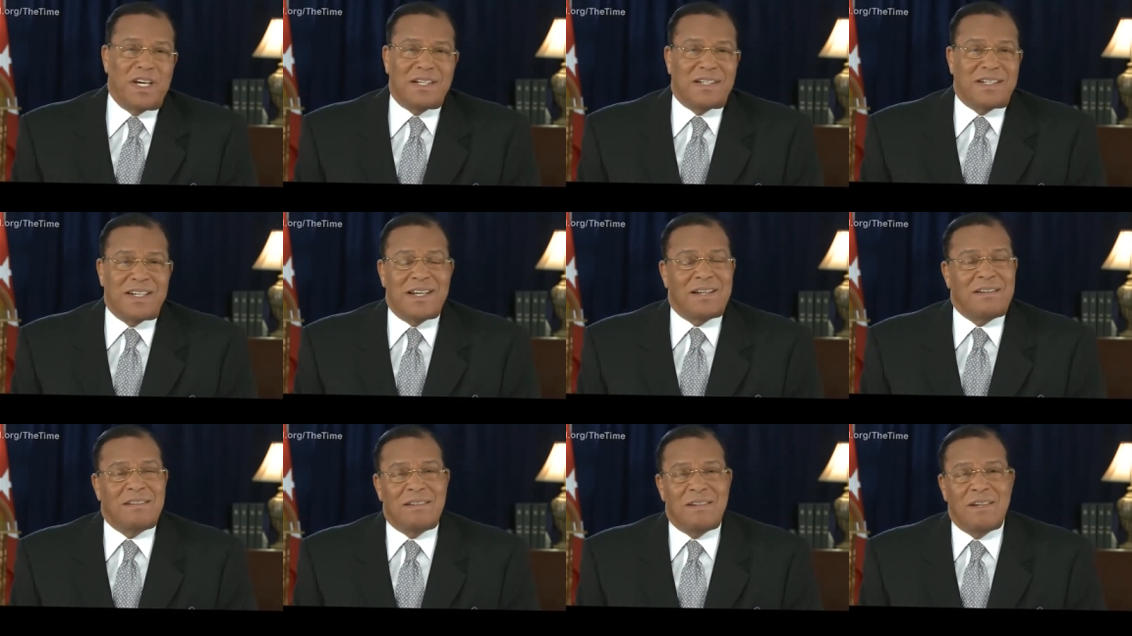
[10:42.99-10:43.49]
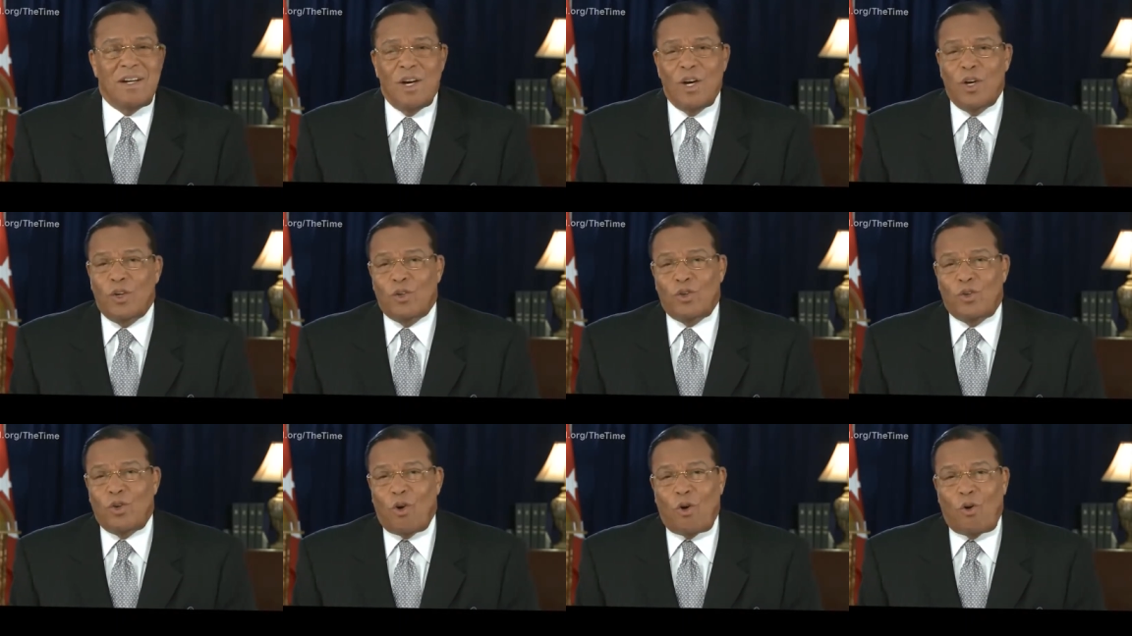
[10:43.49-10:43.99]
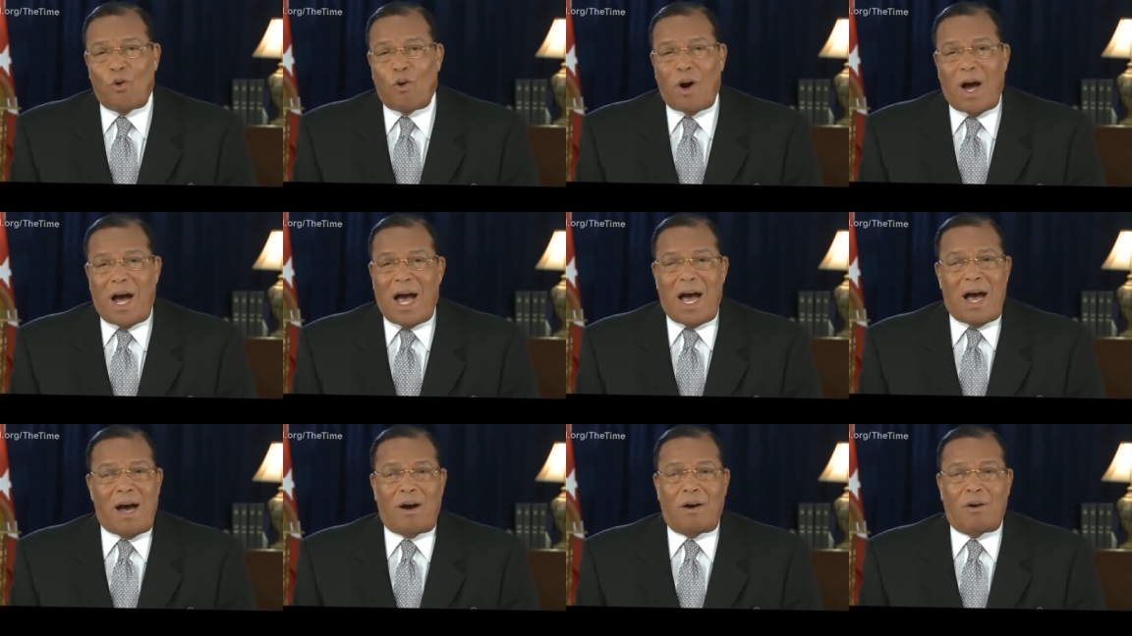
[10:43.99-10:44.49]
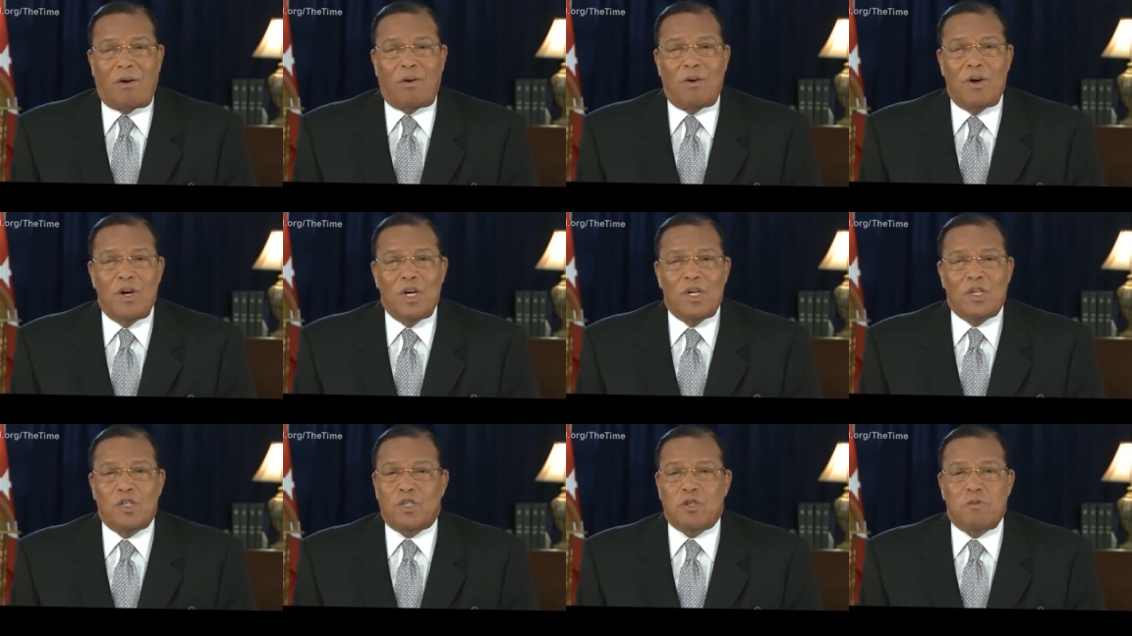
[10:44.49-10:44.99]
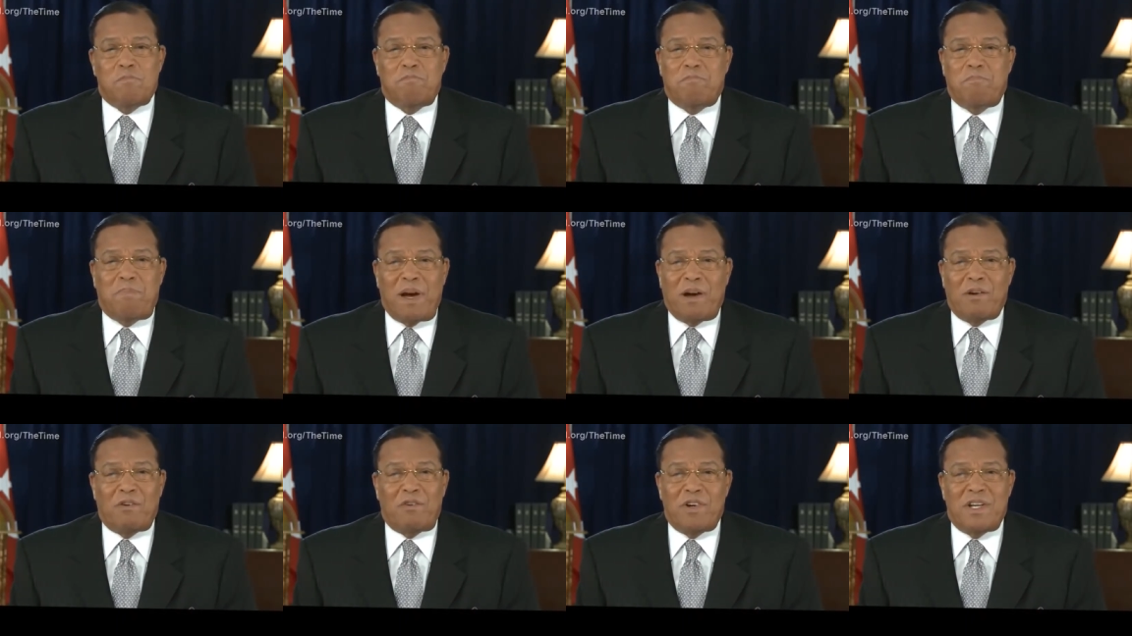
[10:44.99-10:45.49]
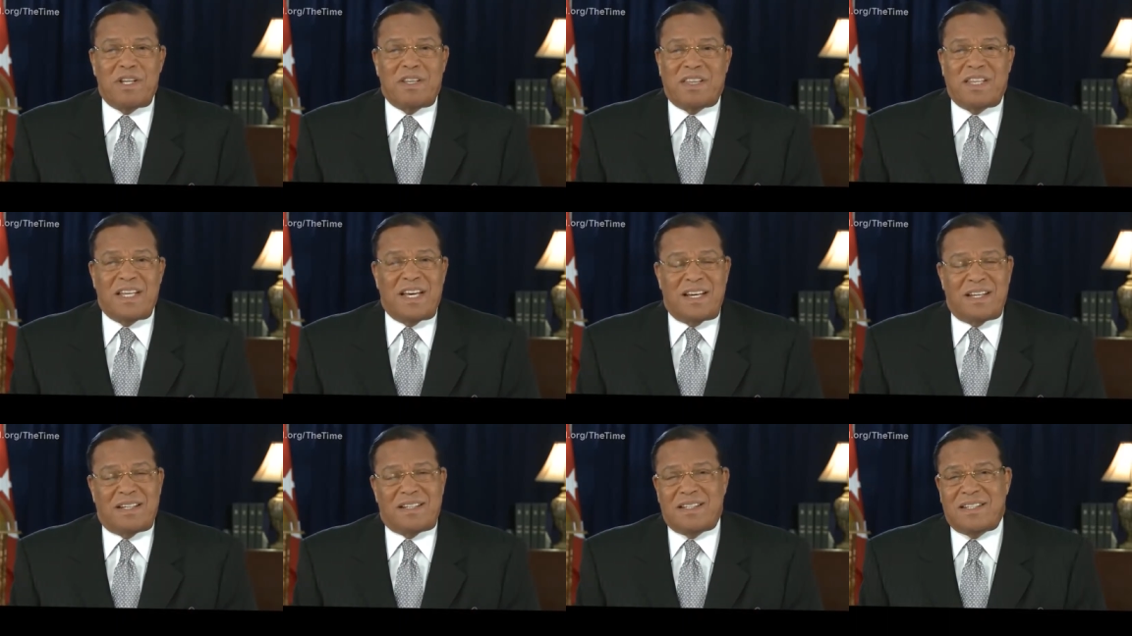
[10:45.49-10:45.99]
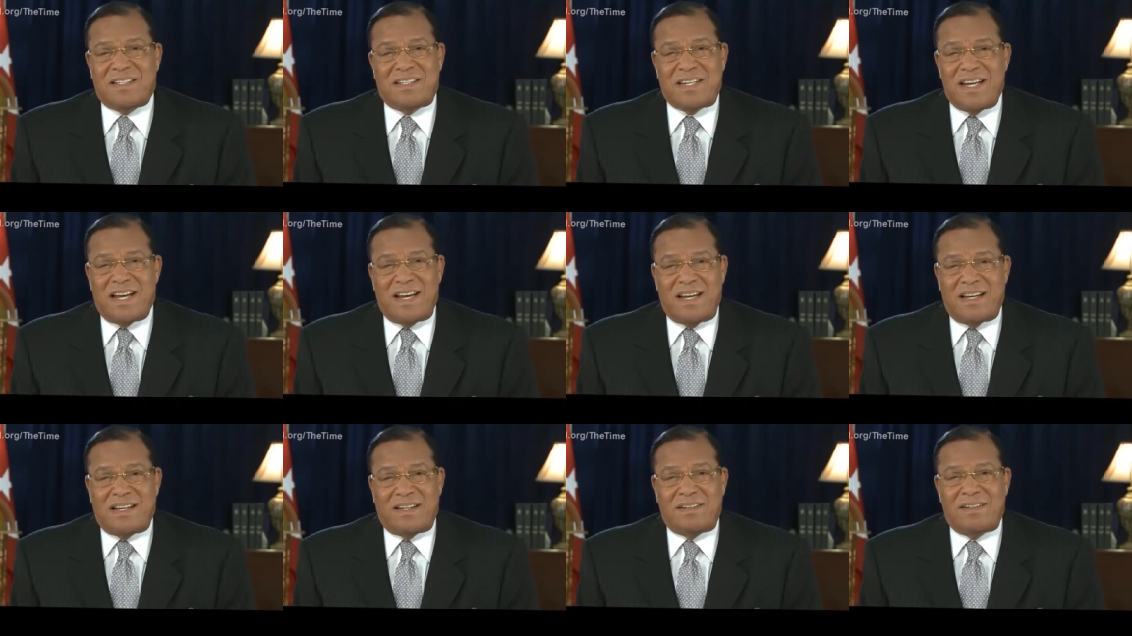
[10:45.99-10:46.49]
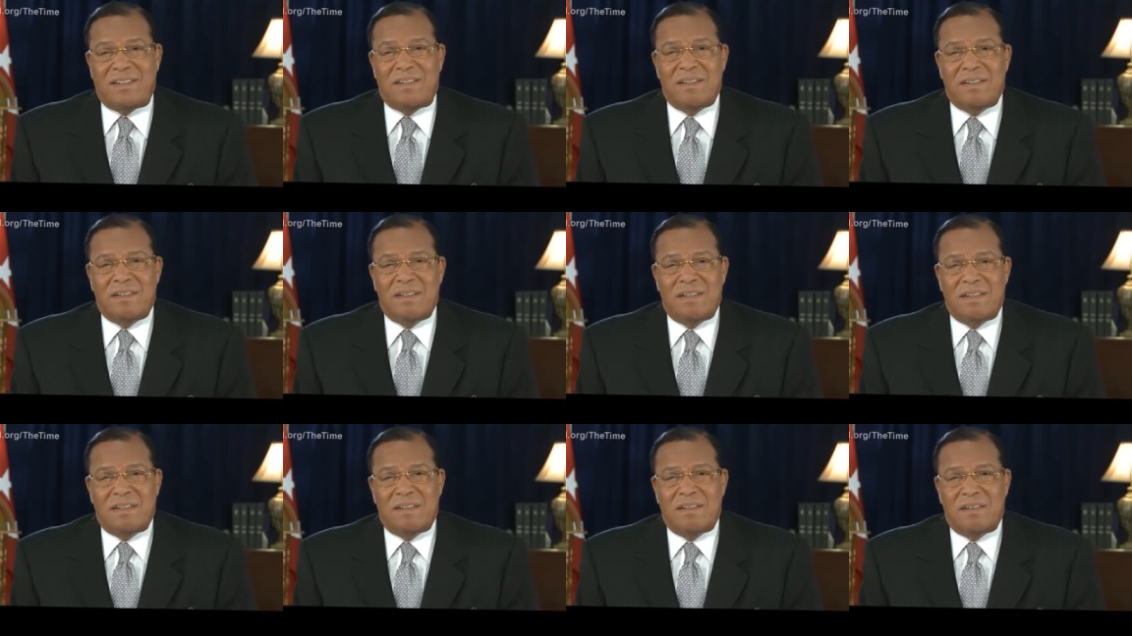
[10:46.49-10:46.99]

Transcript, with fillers: They didn't know how to bury their dead.